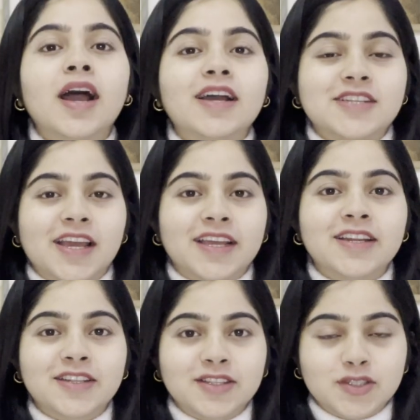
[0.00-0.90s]
A Tiger
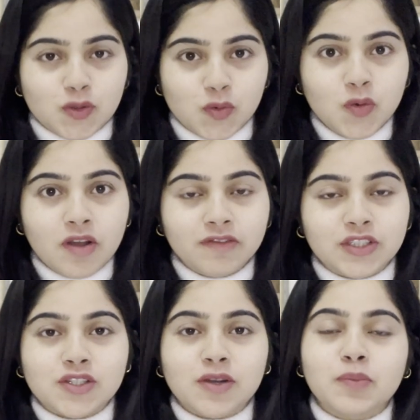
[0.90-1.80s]
in the Zoo, which
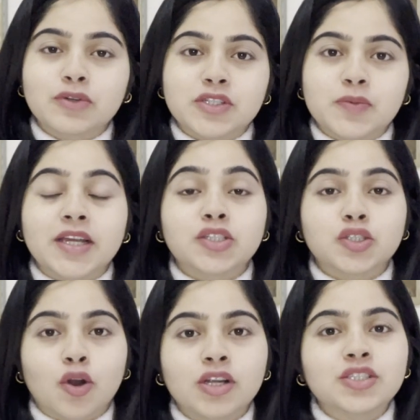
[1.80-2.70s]
is composed by
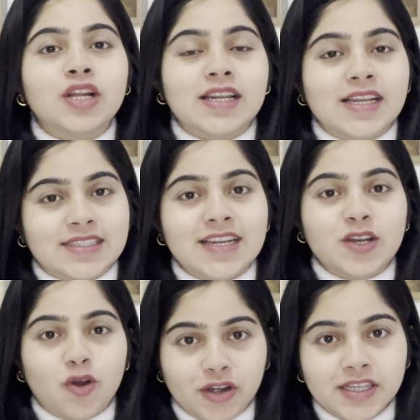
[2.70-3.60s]
George Leslie
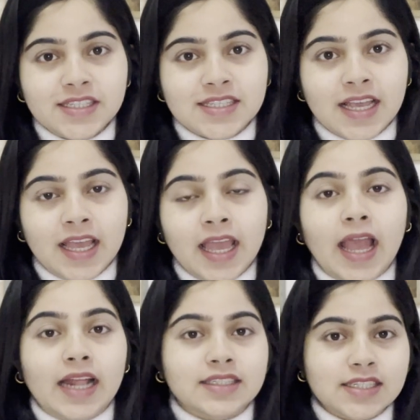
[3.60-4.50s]
Norris,
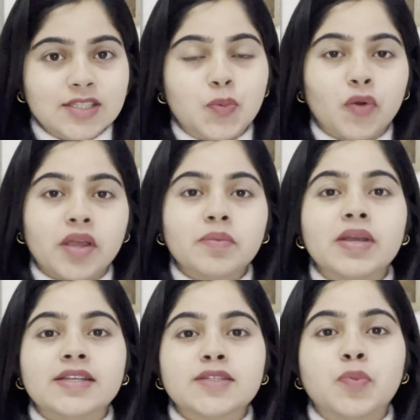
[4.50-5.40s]
and this poem
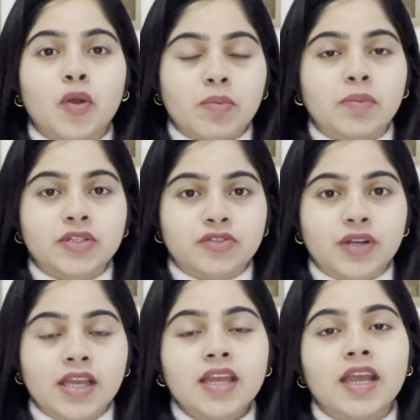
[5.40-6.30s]
is poem number
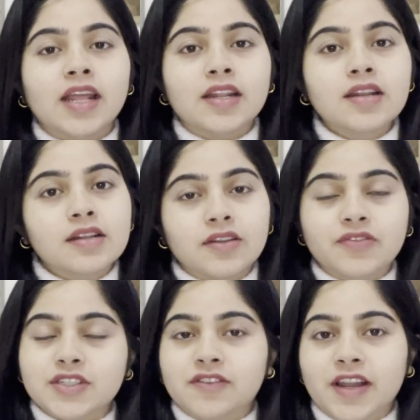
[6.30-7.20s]
3 in the
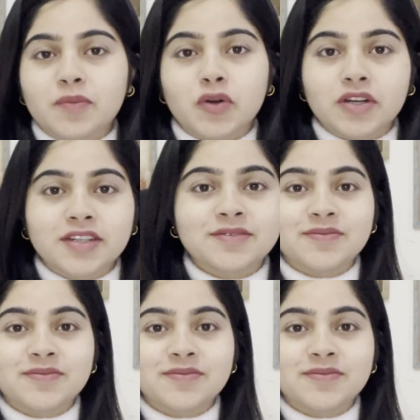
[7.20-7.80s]
First Flight book.